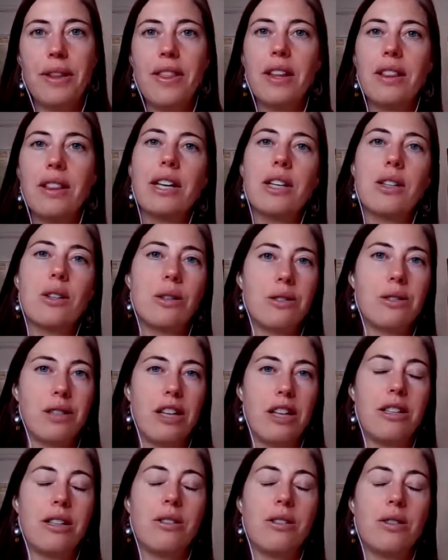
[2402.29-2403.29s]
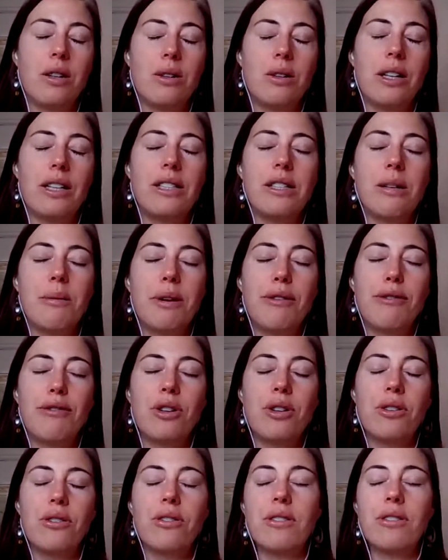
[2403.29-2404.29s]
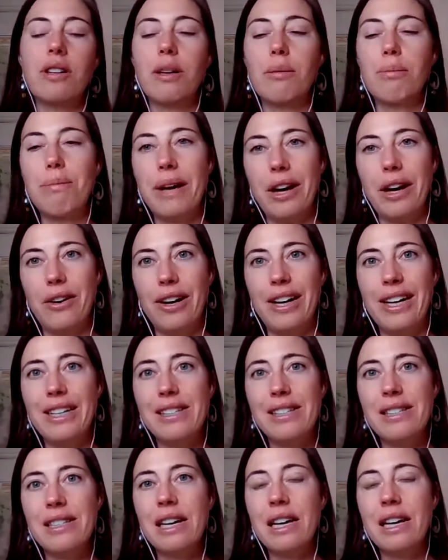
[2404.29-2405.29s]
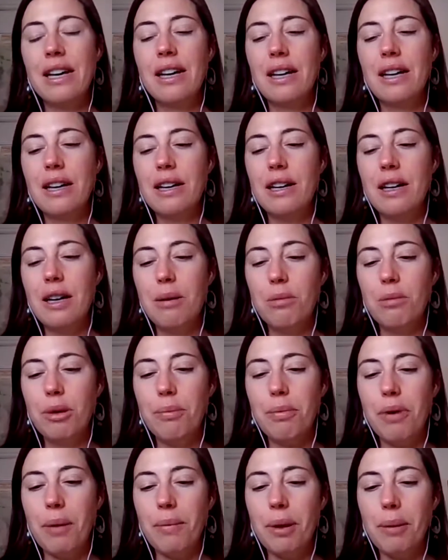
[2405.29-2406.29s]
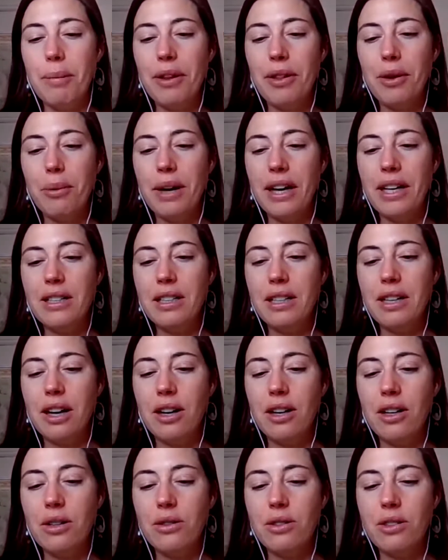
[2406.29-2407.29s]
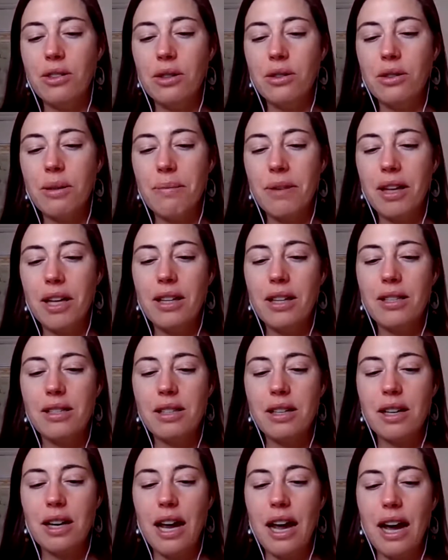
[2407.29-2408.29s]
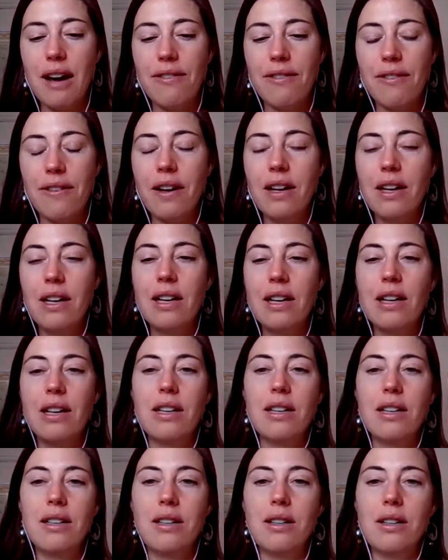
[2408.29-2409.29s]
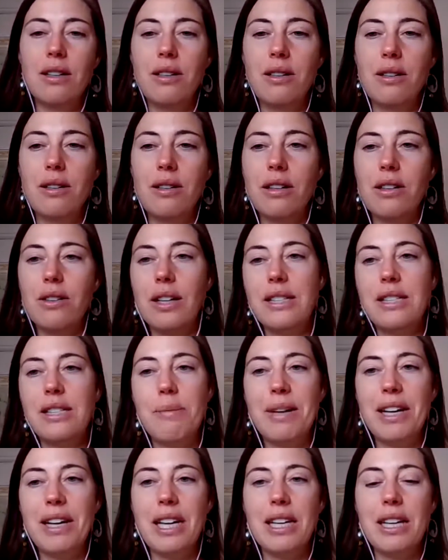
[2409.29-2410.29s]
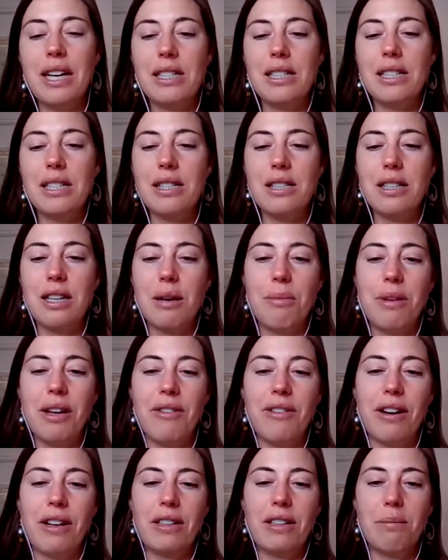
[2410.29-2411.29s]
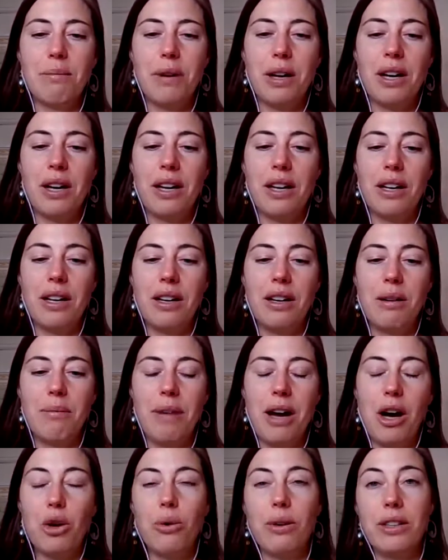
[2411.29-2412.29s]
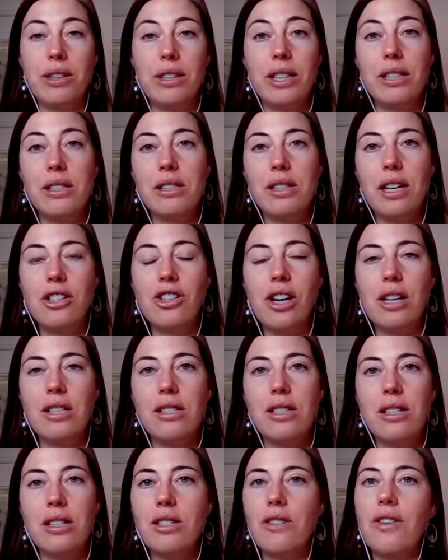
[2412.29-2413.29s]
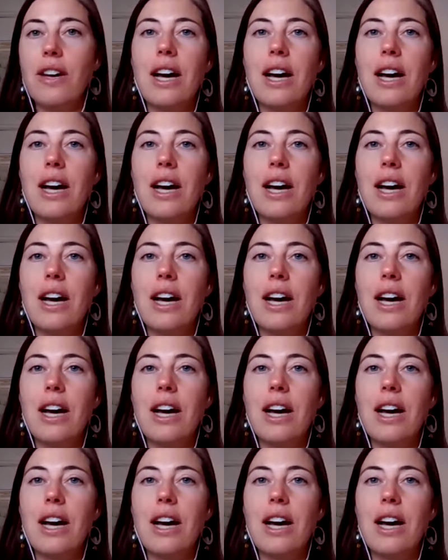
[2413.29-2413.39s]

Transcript: And then like low, low glycemic fruits like berries um, would probably be the way to go. So something that's going to have glycemic index is going to be affected by um, how quickly it's digested.